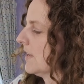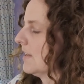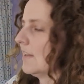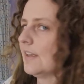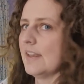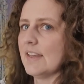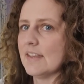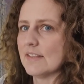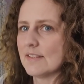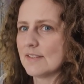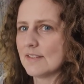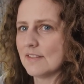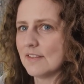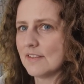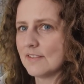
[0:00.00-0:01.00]
It's
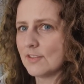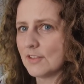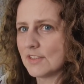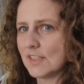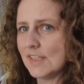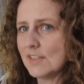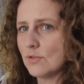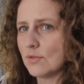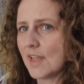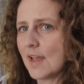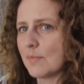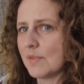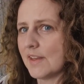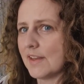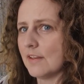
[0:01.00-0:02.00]
got a little gap
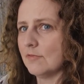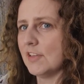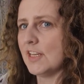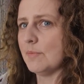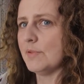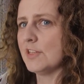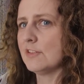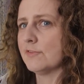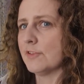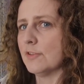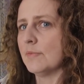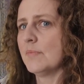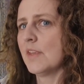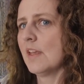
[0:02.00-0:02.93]
there. Really beautiful.